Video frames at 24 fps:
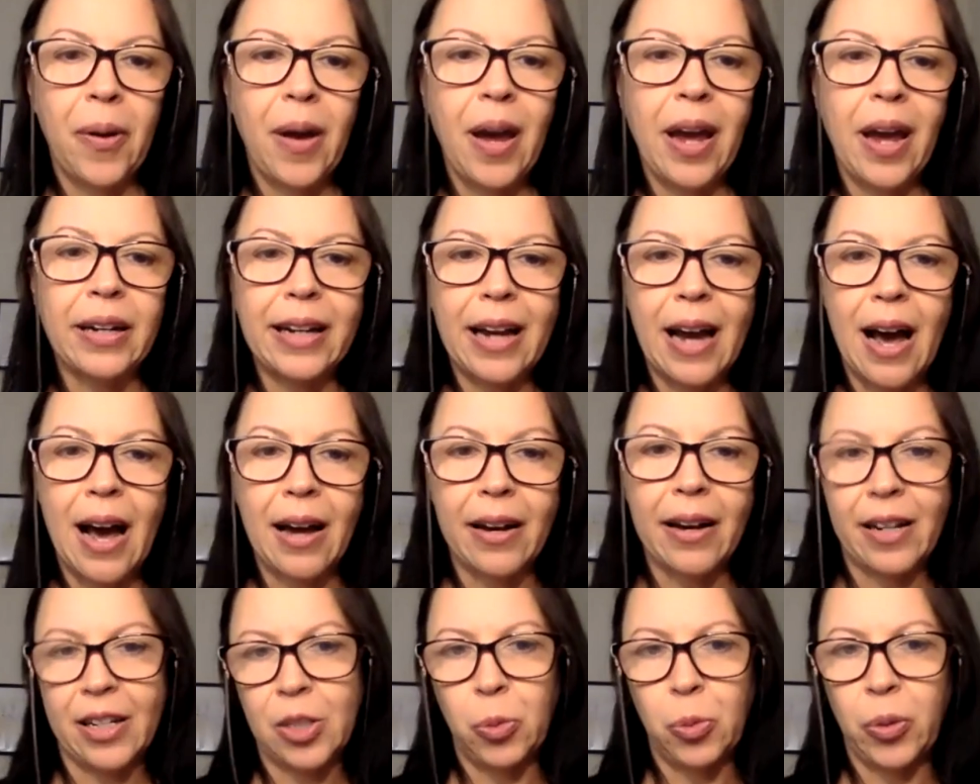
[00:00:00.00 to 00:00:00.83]
and
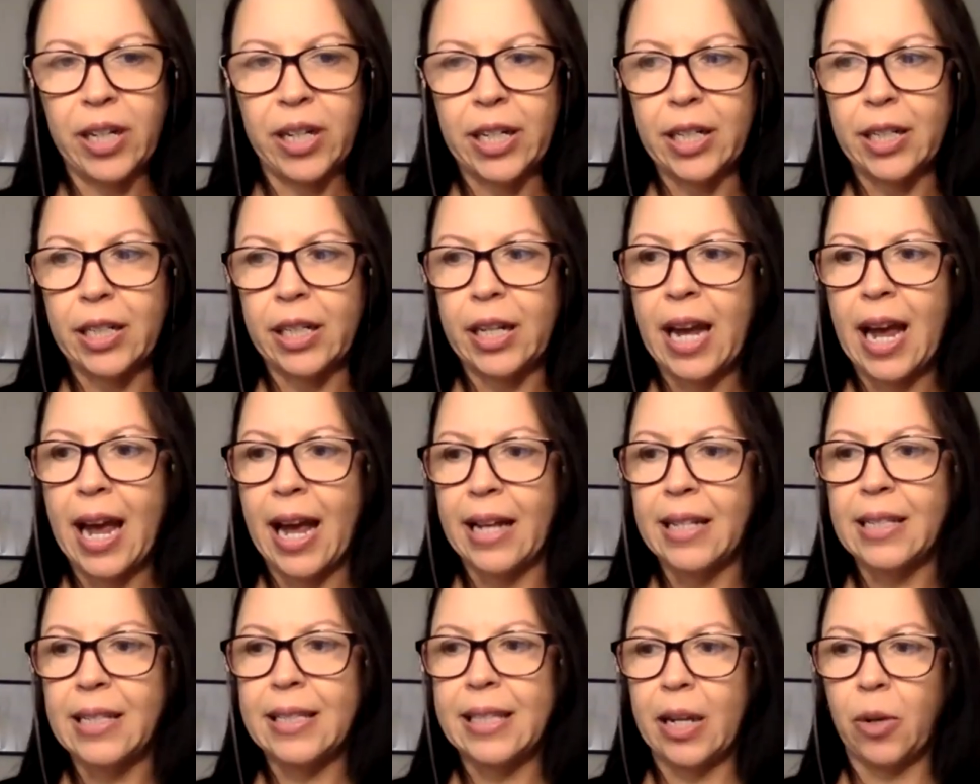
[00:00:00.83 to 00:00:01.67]
got as weird
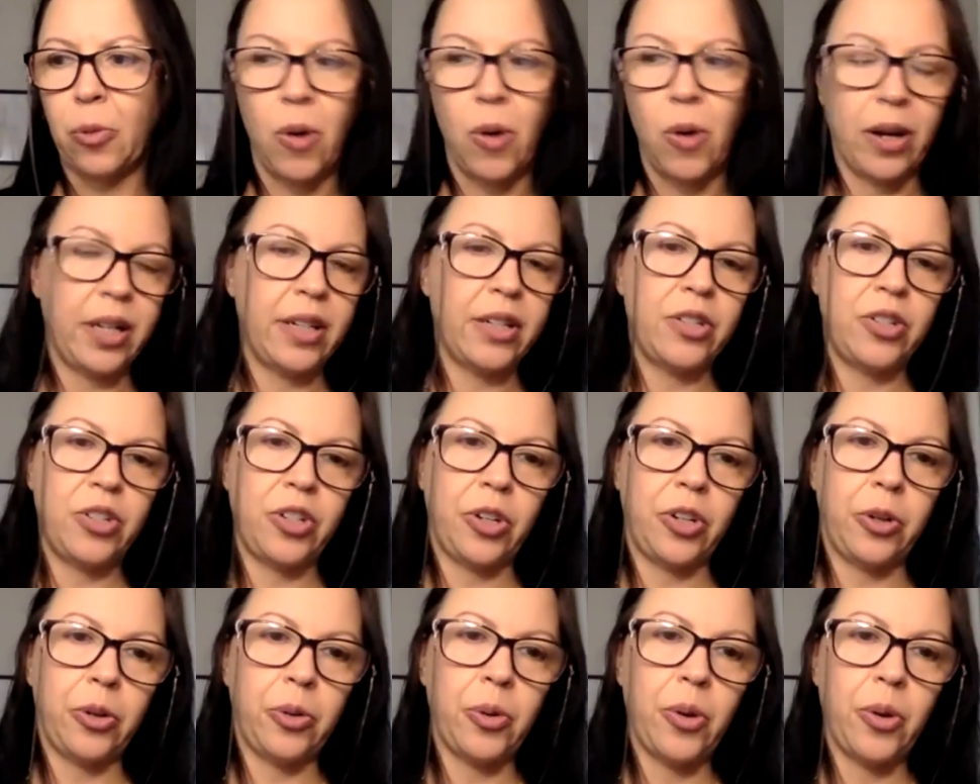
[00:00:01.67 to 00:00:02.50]
as they wanted
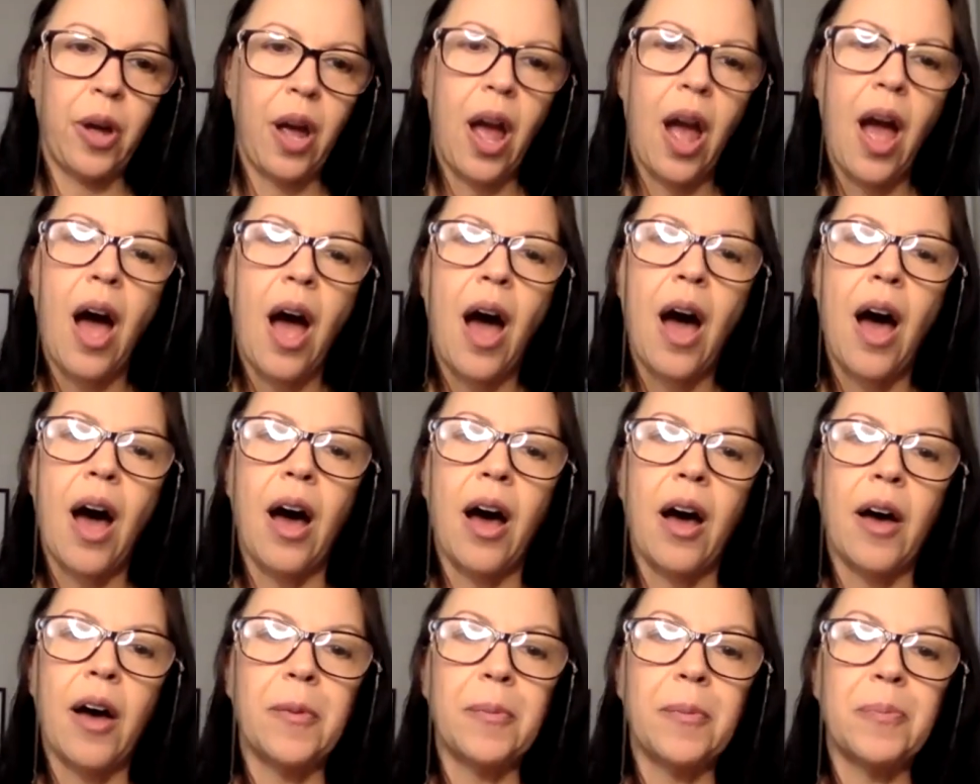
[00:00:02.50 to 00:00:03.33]

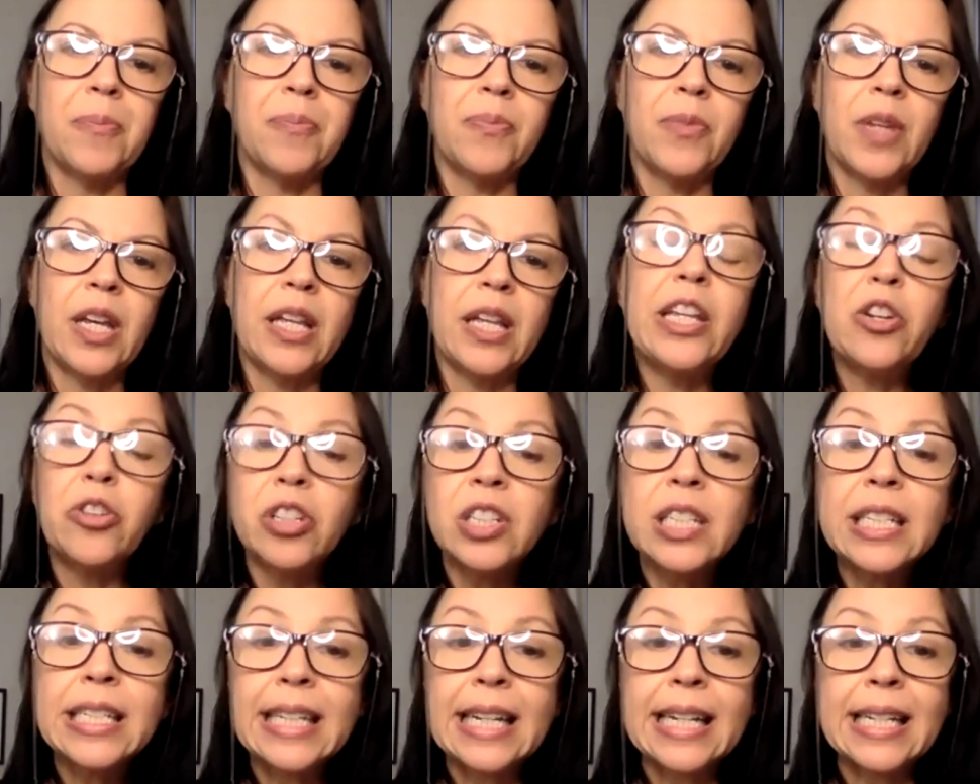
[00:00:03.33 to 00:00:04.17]
to. In the
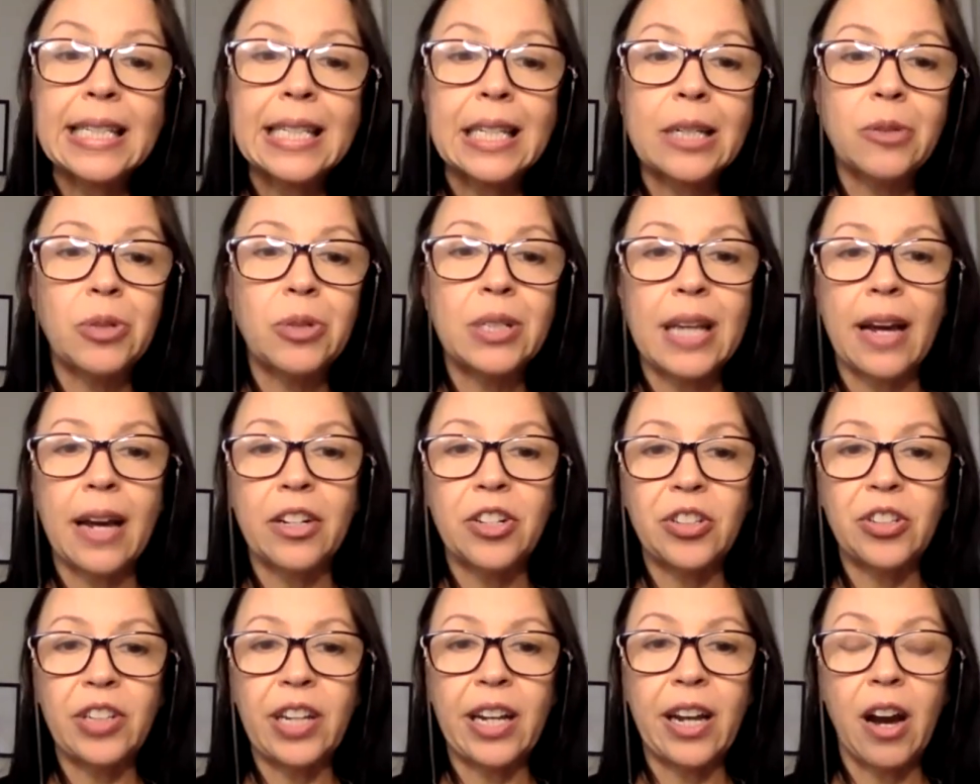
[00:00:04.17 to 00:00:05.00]
early days, it was
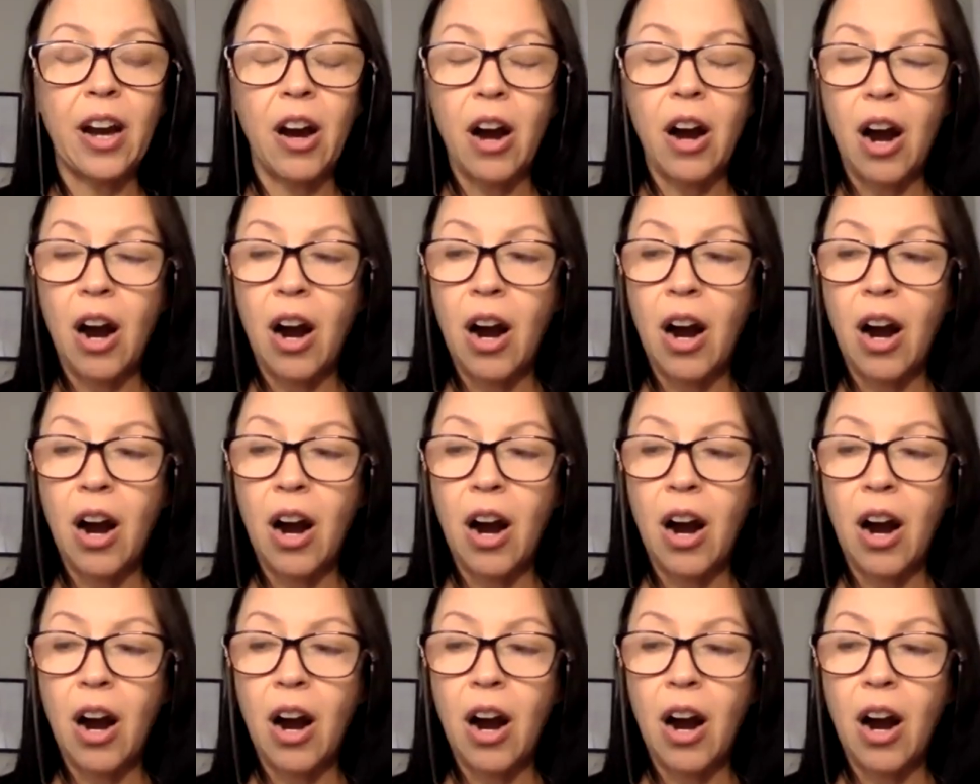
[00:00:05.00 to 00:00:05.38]
actually a